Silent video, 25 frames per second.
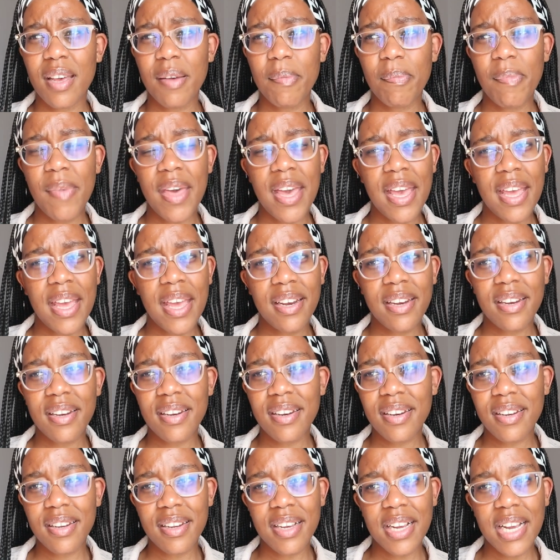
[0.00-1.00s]
man,
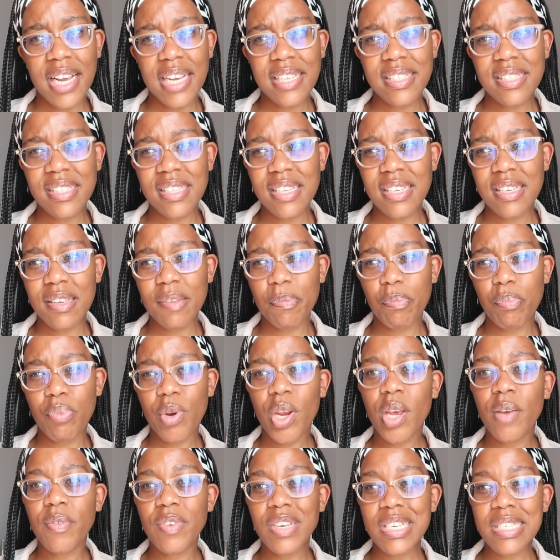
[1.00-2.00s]
it's the
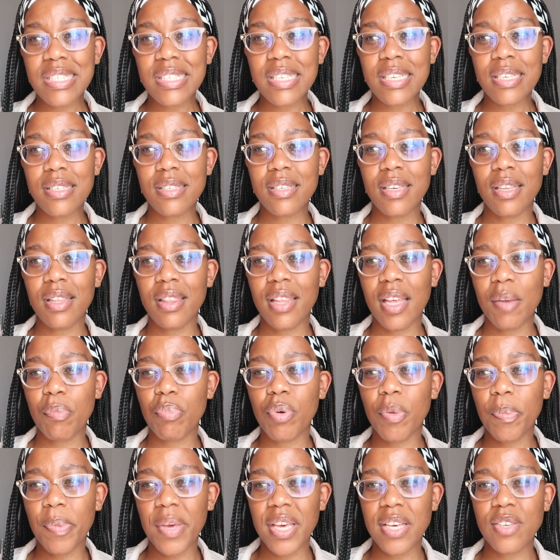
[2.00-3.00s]
previous season that
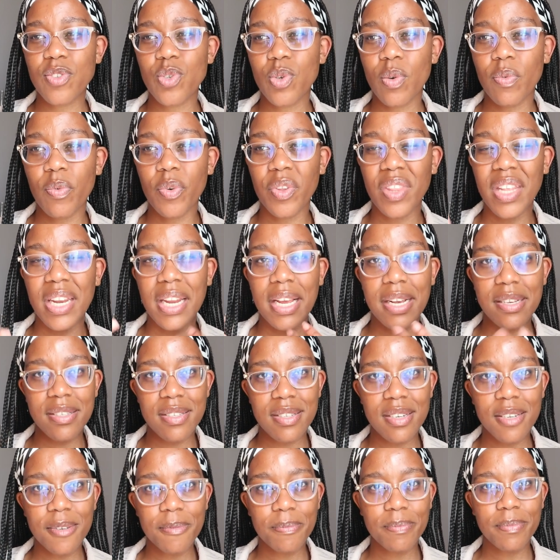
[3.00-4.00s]
prepares you for the
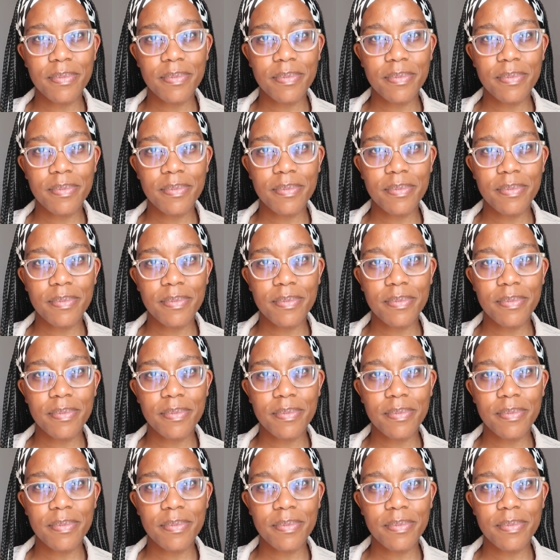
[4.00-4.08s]
next.